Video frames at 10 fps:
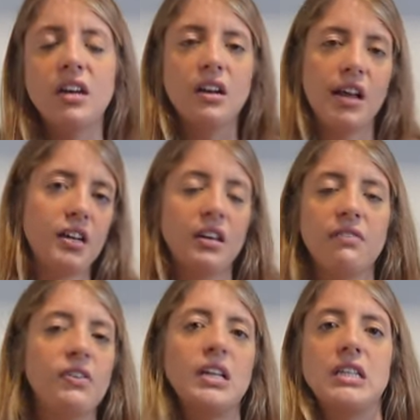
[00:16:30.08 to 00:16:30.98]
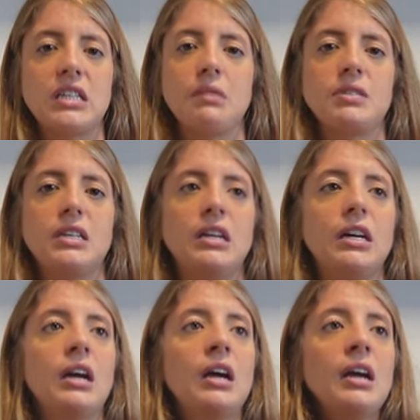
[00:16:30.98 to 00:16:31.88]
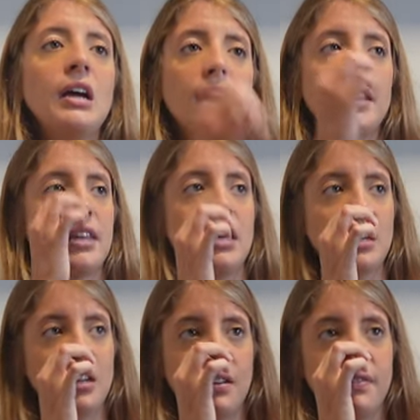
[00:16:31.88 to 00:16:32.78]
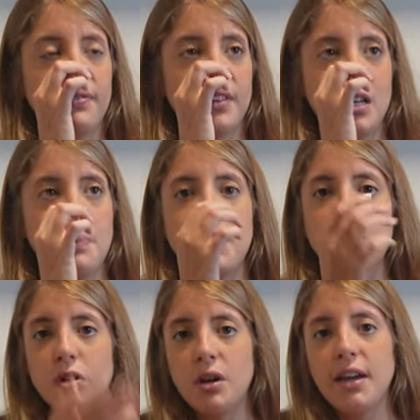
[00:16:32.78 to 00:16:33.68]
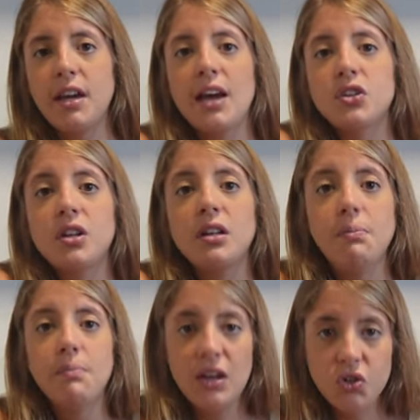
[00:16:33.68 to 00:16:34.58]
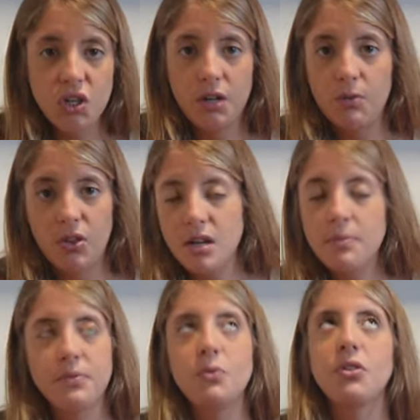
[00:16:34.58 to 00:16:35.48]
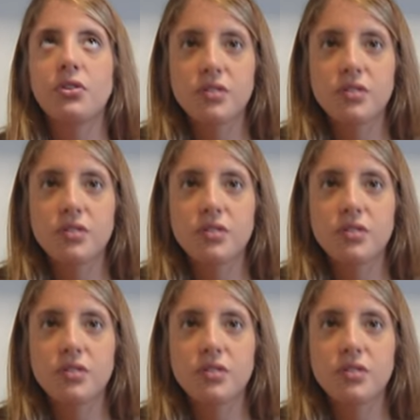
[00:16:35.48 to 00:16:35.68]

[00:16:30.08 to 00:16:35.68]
than like living in the same city. I think it depends on like actually matching with